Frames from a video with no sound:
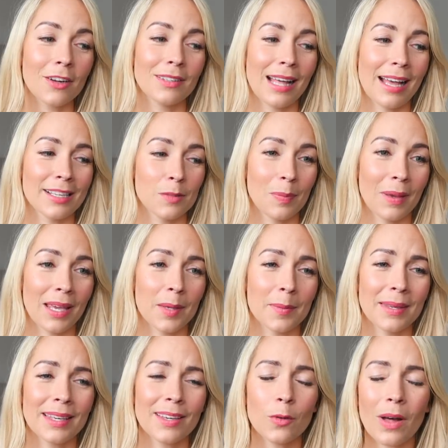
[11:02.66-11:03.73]
our last
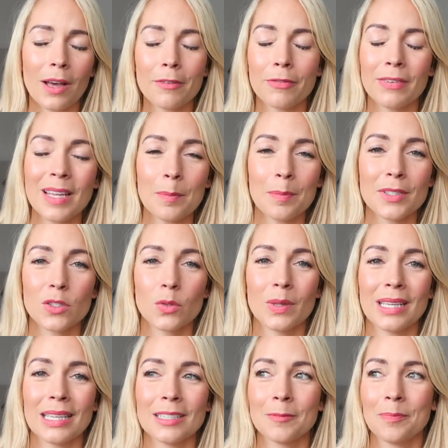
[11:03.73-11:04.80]
baby. Well, I flip
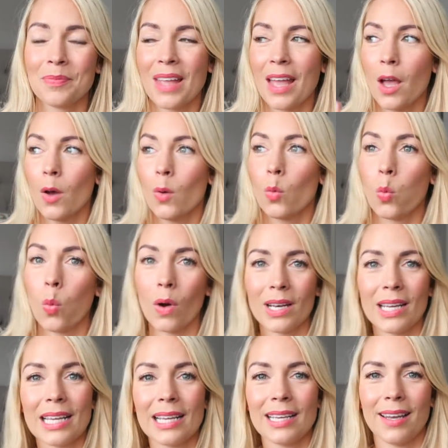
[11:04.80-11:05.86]
between
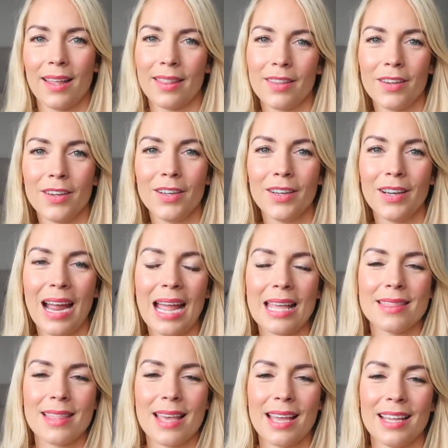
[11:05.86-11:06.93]
wanting another
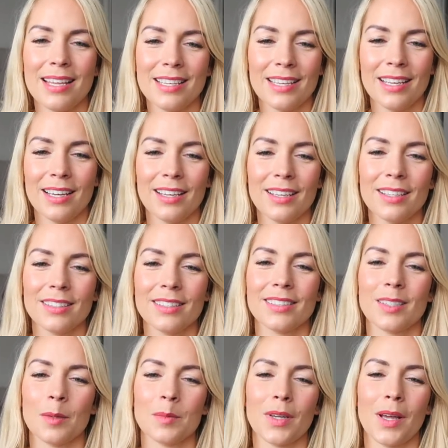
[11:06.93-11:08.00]
and then
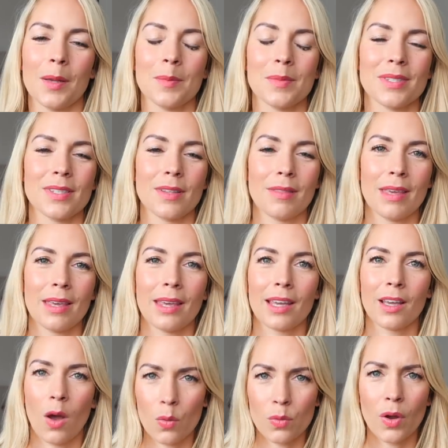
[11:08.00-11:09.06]
sometimes
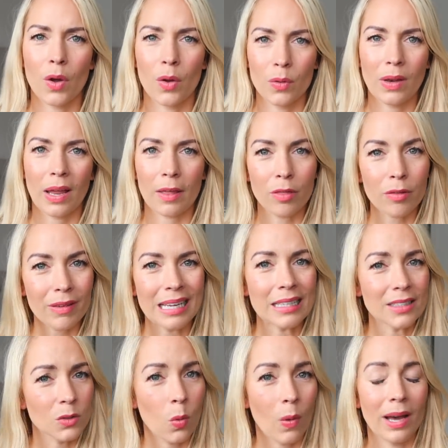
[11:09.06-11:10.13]
thinking, oh no, like three
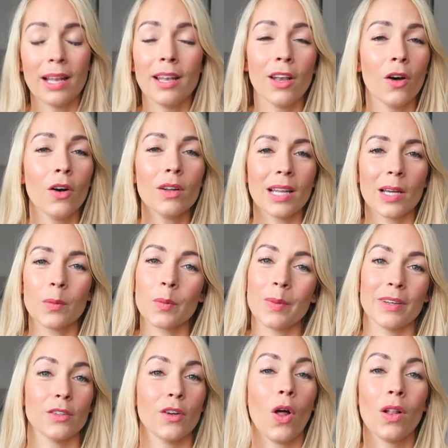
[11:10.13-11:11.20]
is quite a lot. Like we
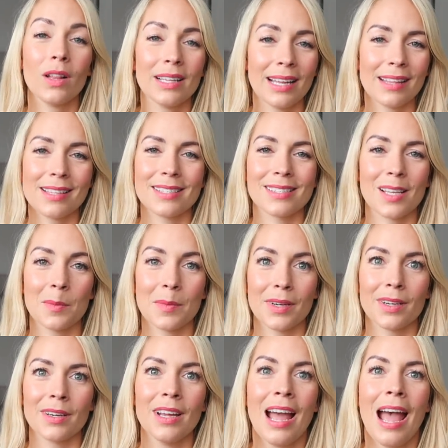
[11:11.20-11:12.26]
went on holiday this
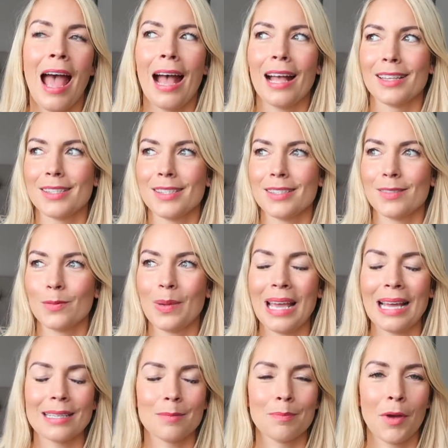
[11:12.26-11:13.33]
summer and we
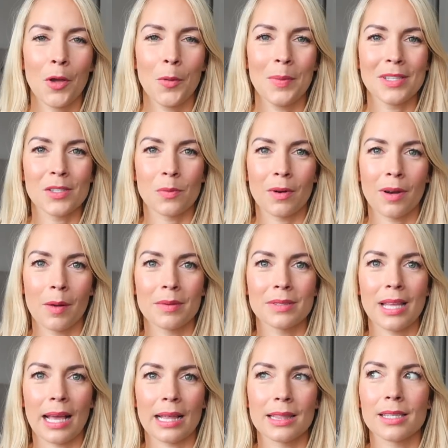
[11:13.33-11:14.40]
had moments when I
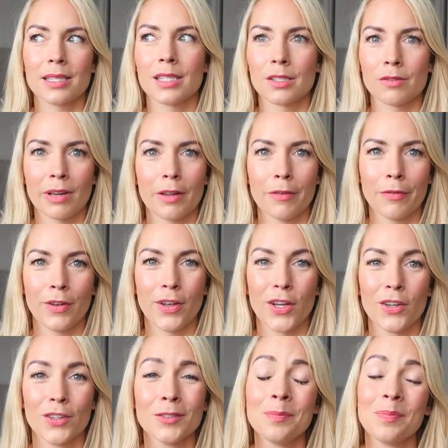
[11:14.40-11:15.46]
was like, this is really full
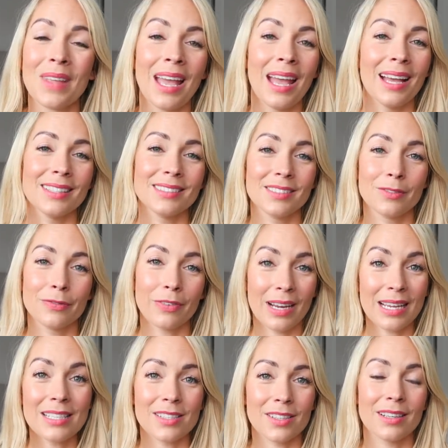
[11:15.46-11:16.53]
on. And
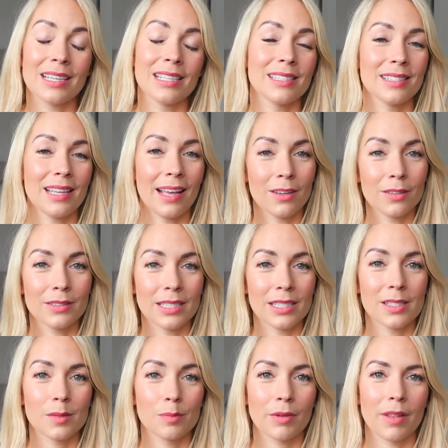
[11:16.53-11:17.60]
Fraser, his
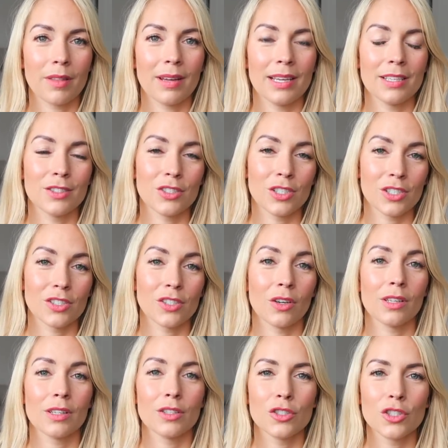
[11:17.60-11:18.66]
eldest brother, has just
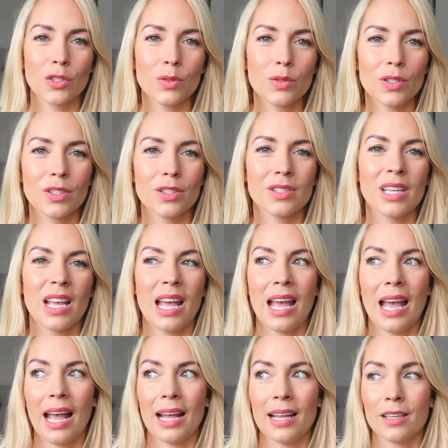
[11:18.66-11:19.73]
started the juniors
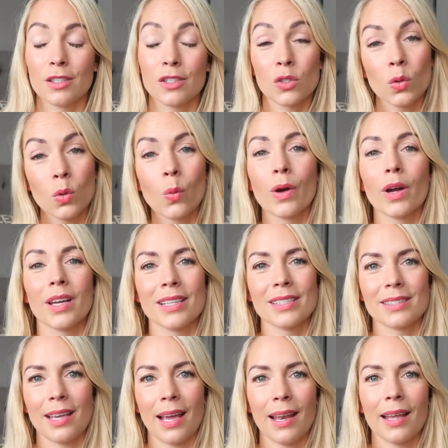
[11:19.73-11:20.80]
and the schoolwork
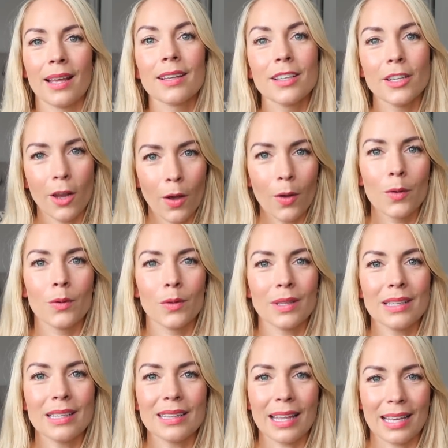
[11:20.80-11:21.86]
is getting, you know,
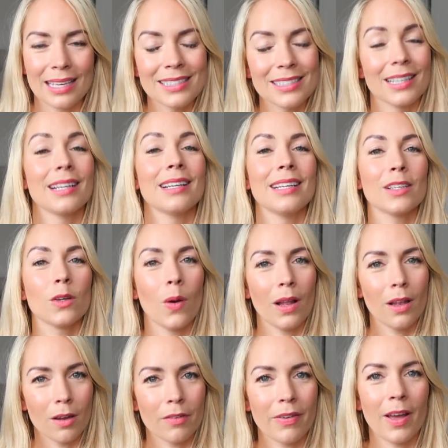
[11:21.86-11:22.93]
like he's gonna need
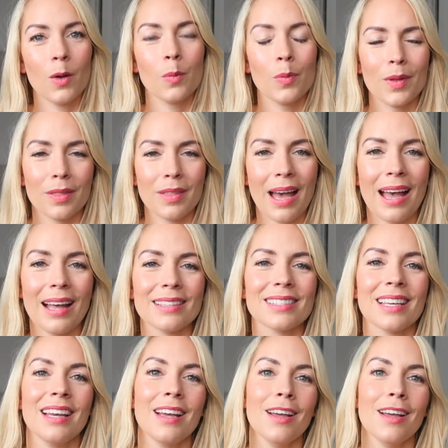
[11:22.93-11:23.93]
quite a lot of help with that